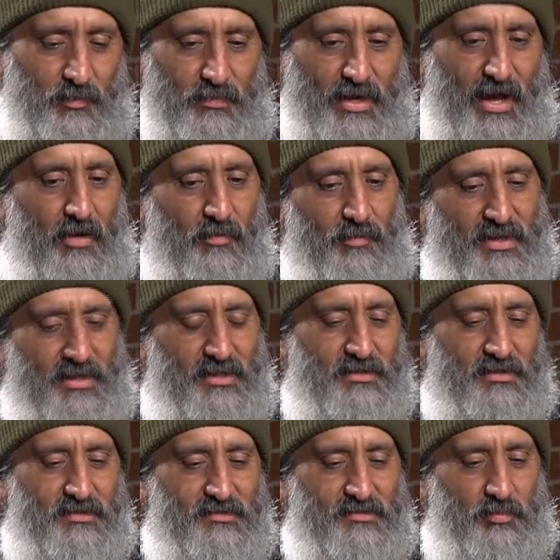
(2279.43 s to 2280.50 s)
now
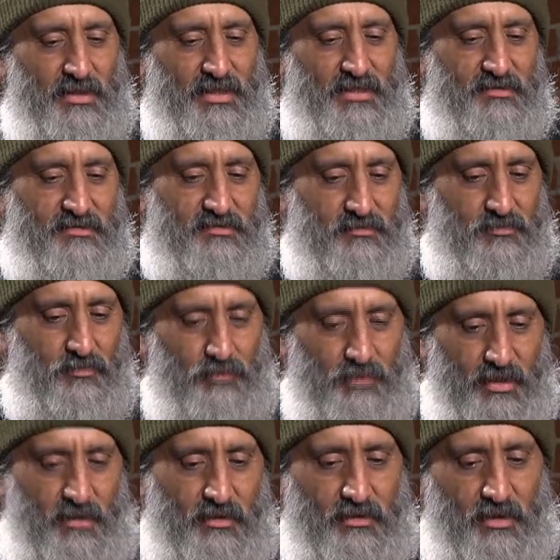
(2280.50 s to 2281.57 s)
being in this place
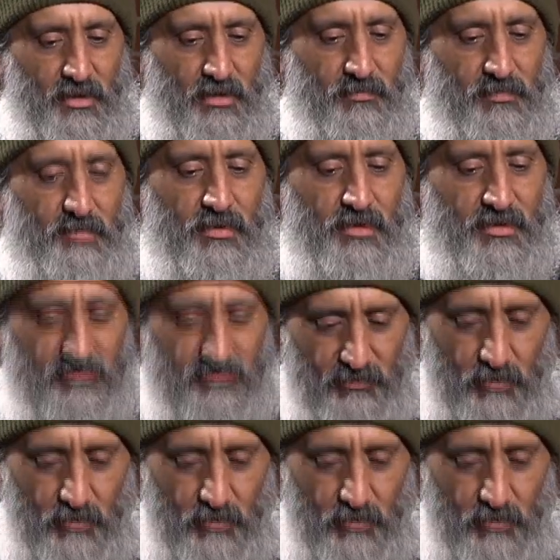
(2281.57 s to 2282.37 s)
where the money's